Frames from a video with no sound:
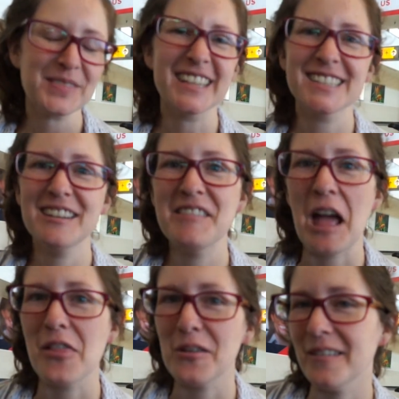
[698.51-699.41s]
That's kind of
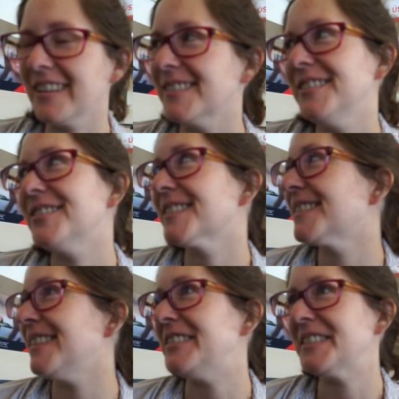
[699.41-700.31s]
the other thing, is
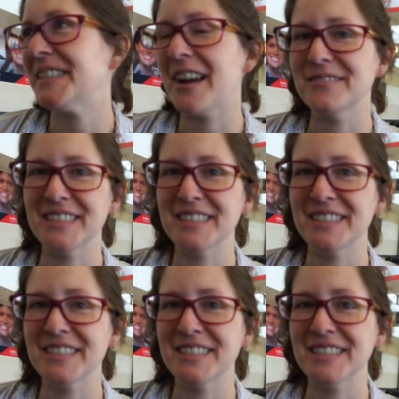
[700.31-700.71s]
you just have